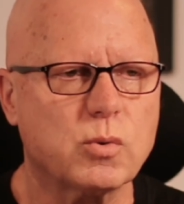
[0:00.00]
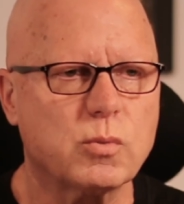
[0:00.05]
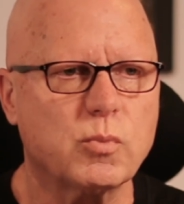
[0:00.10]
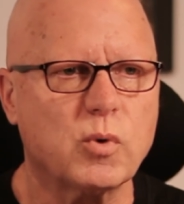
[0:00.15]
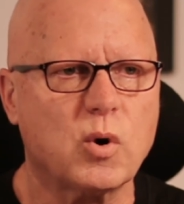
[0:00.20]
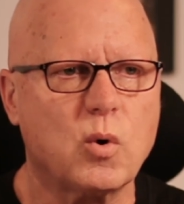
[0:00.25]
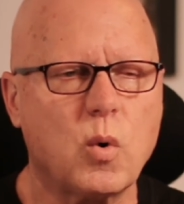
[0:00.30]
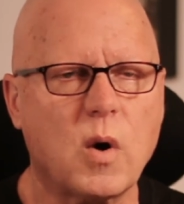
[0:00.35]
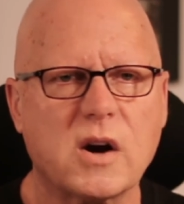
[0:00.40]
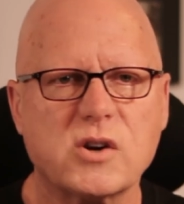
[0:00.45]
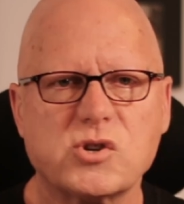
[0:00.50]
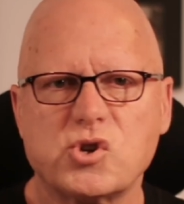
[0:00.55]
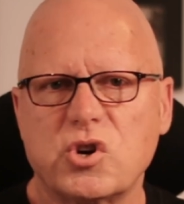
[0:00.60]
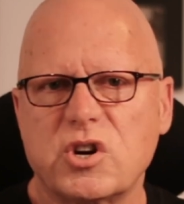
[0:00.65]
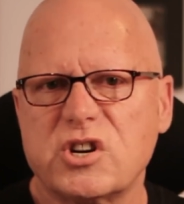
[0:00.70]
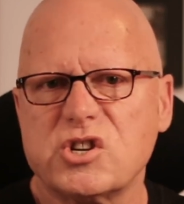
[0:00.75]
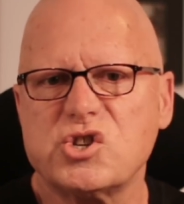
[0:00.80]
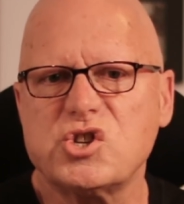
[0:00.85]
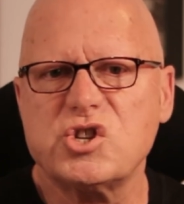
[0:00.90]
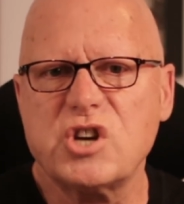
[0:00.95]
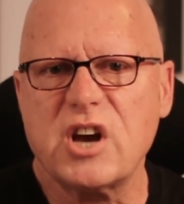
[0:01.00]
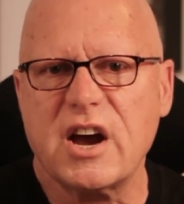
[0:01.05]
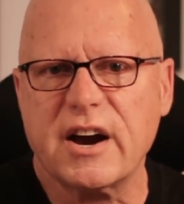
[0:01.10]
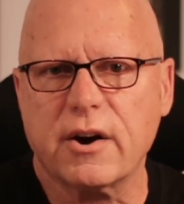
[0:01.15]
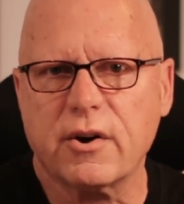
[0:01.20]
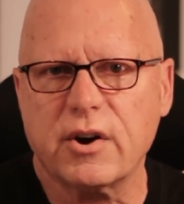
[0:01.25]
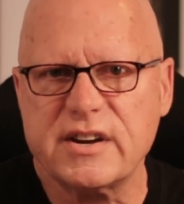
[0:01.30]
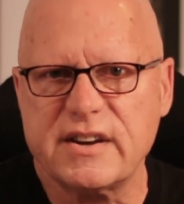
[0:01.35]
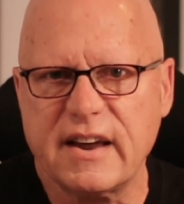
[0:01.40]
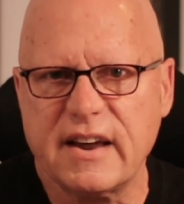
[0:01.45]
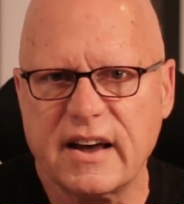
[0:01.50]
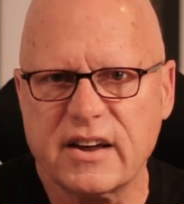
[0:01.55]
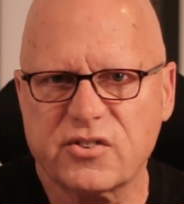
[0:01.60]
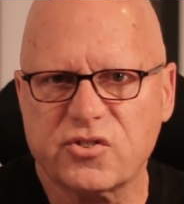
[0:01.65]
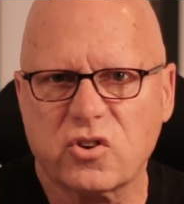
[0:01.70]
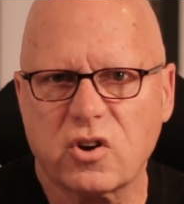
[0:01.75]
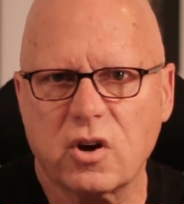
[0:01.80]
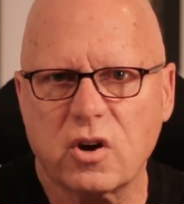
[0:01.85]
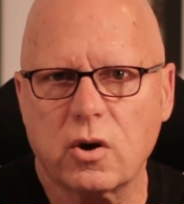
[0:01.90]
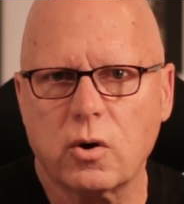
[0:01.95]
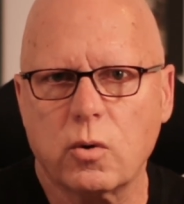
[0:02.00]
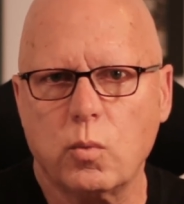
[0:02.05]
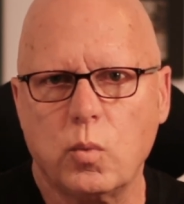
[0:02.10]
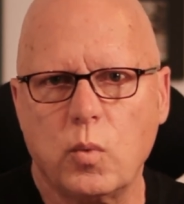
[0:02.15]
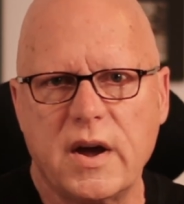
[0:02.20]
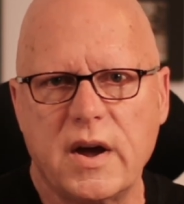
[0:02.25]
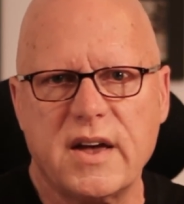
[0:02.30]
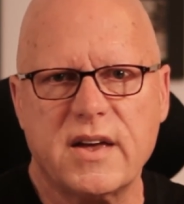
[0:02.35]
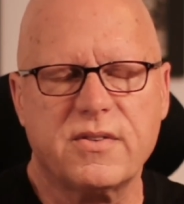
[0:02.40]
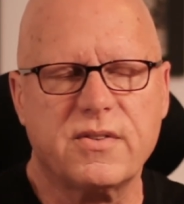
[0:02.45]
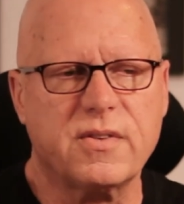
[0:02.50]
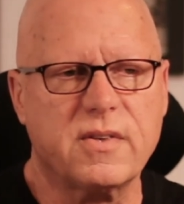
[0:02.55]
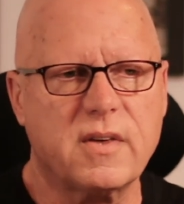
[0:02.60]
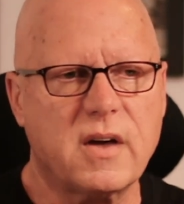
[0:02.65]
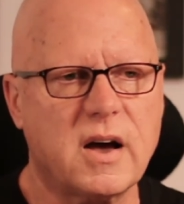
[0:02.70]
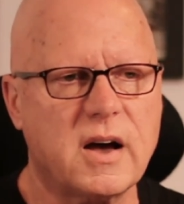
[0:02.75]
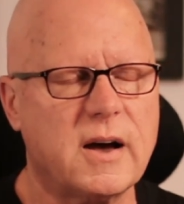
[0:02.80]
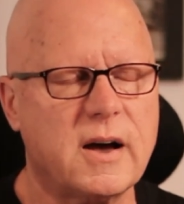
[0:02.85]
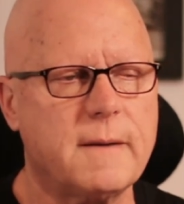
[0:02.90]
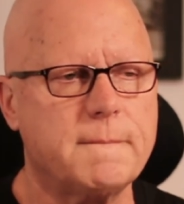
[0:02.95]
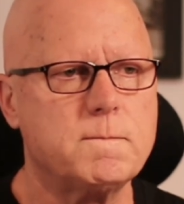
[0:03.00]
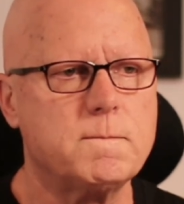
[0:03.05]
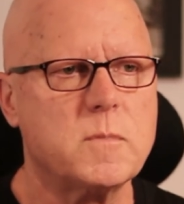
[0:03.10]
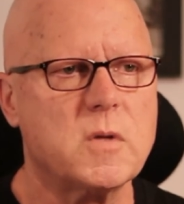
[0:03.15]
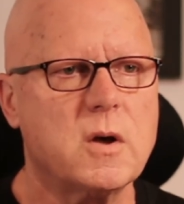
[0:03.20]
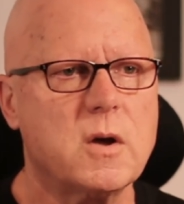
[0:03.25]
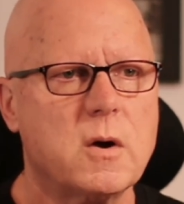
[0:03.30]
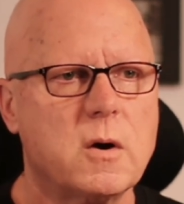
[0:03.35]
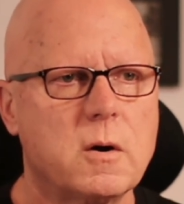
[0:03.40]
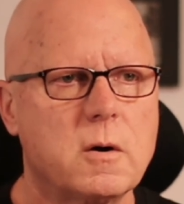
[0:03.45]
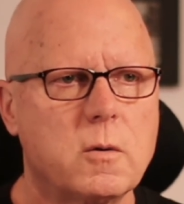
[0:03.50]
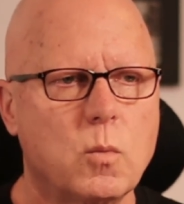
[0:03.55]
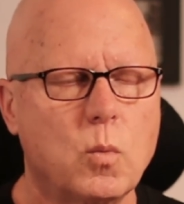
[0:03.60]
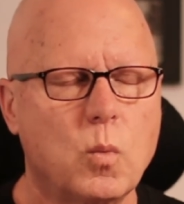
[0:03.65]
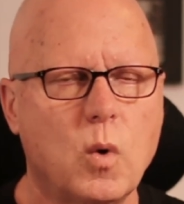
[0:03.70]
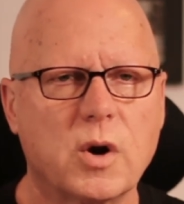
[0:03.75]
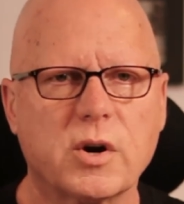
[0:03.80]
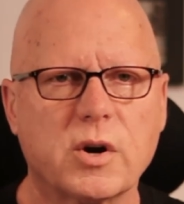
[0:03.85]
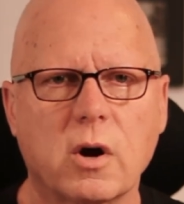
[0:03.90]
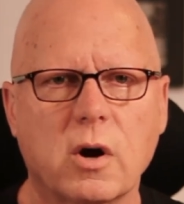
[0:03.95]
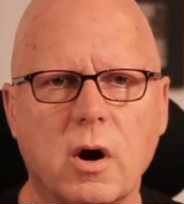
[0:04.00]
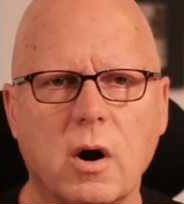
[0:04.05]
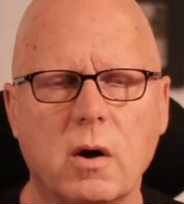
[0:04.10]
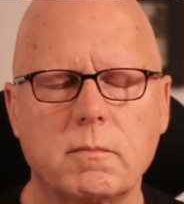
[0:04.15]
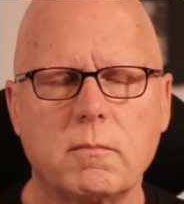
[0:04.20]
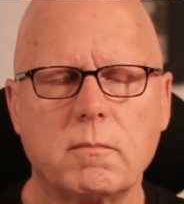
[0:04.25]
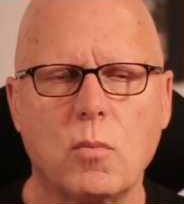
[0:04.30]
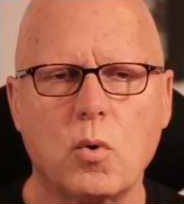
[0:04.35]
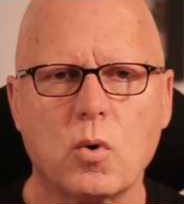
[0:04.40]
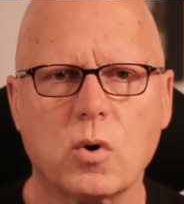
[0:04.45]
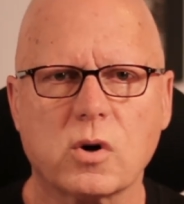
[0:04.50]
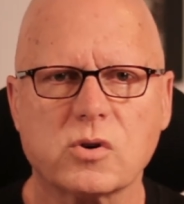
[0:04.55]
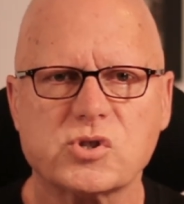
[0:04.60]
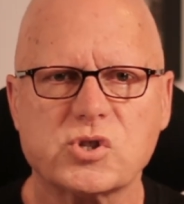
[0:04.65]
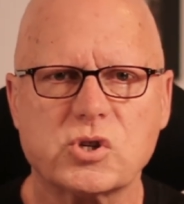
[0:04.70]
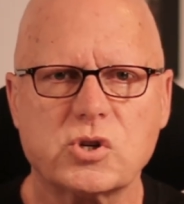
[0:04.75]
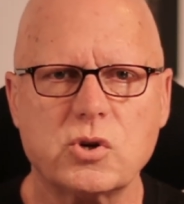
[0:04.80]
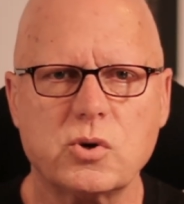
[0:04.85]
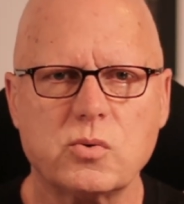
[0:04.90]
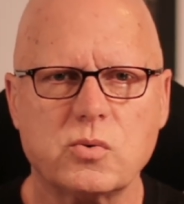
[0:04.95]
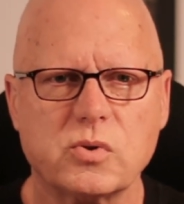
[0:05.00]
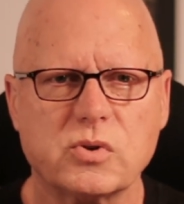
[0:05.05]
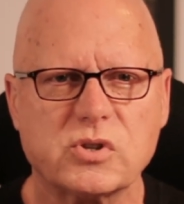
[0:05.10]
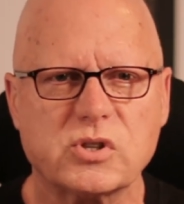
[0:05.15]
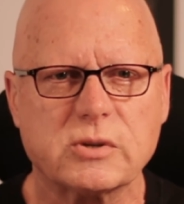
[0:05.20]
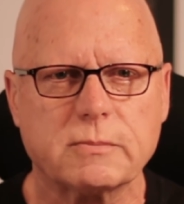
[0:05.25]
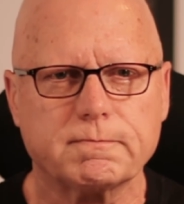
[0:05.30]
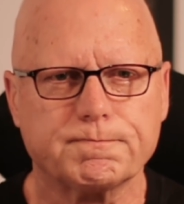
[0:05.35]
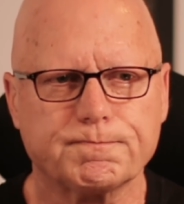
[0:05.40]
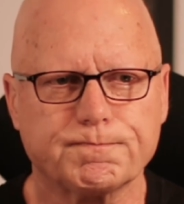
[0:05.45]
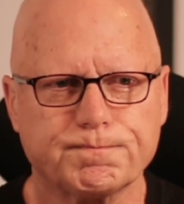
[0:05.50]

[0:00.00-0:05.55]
requires you to share a desk with um, one or more students.